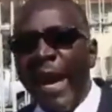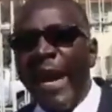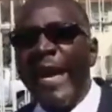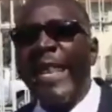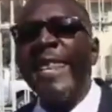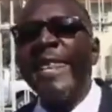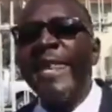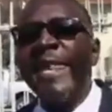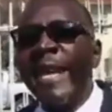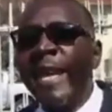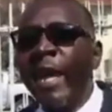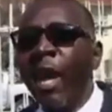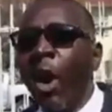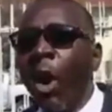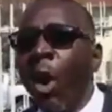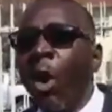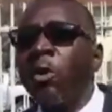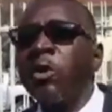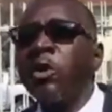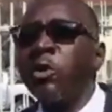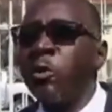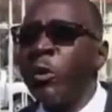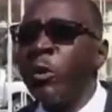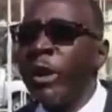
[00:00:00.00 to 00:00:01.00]
then they
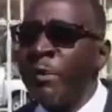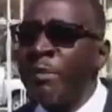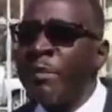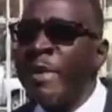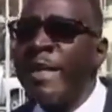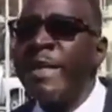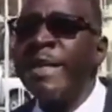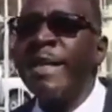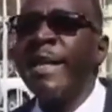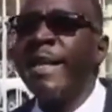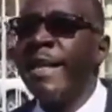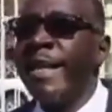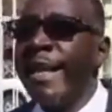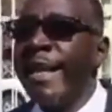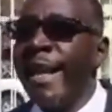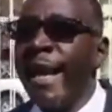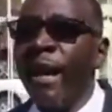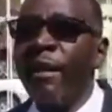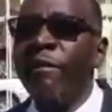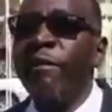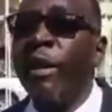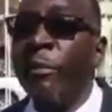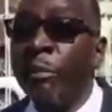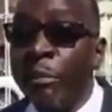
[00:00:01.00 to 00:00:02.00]
ought to immediately
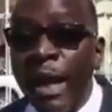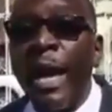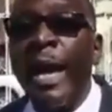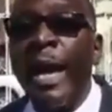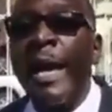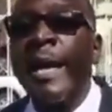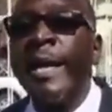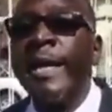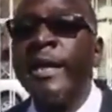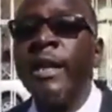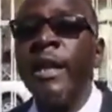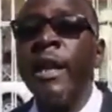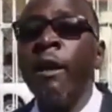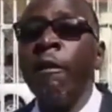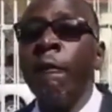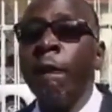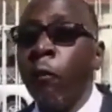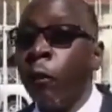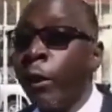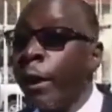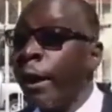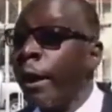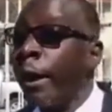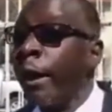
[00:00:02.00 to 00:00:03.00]
have applied
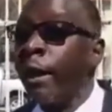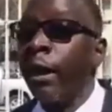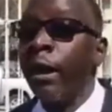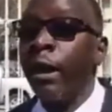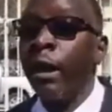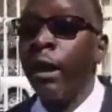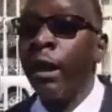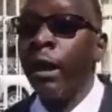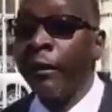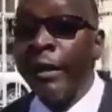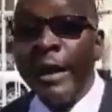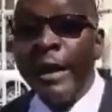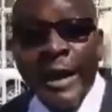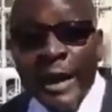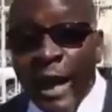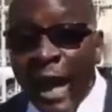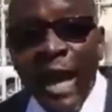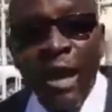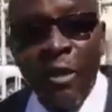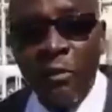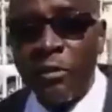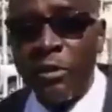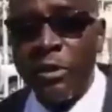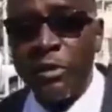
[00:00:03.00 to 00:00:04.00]
for a
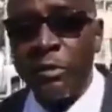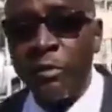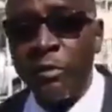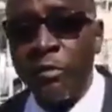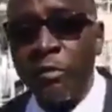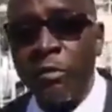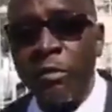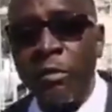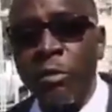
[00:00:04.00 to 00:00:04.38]
recount.